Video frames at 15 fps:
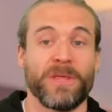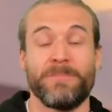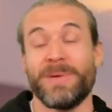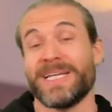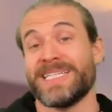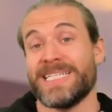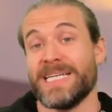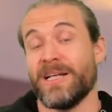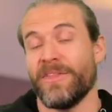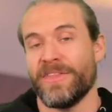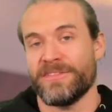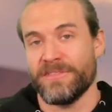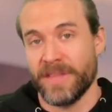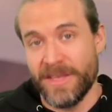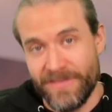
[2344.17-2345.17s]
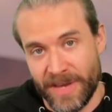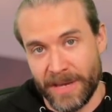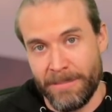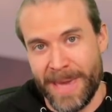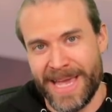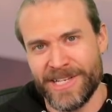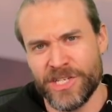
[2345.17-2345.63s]
big deal that's
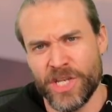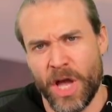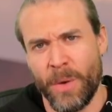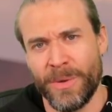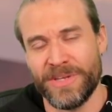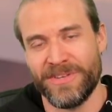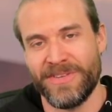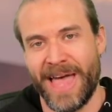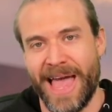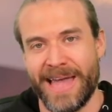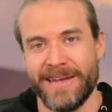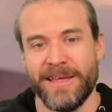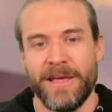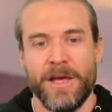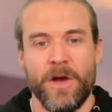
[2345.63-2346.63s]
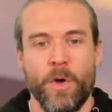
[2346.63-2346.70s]
leaving. Mage has always had